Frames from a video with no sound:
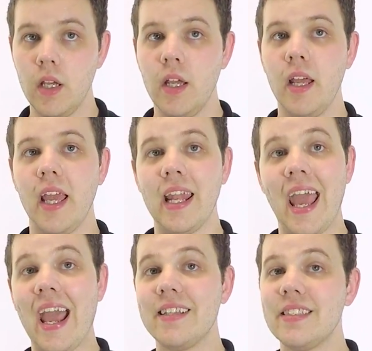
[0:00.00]
And it
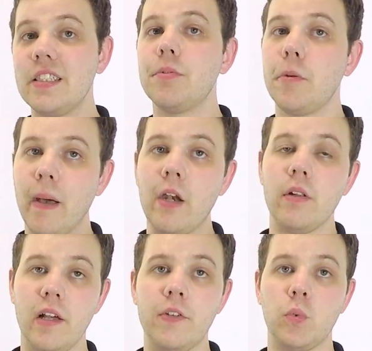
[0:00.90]
has a similar battery
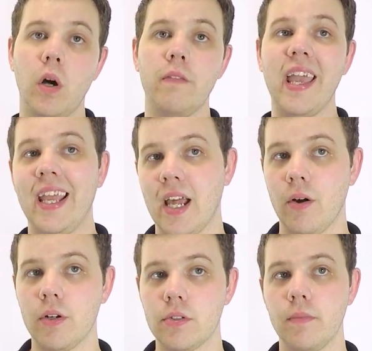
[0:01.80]
life as well of 8
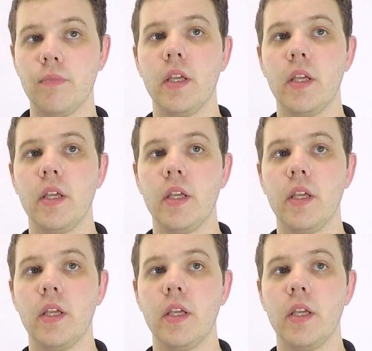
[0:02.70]
hours.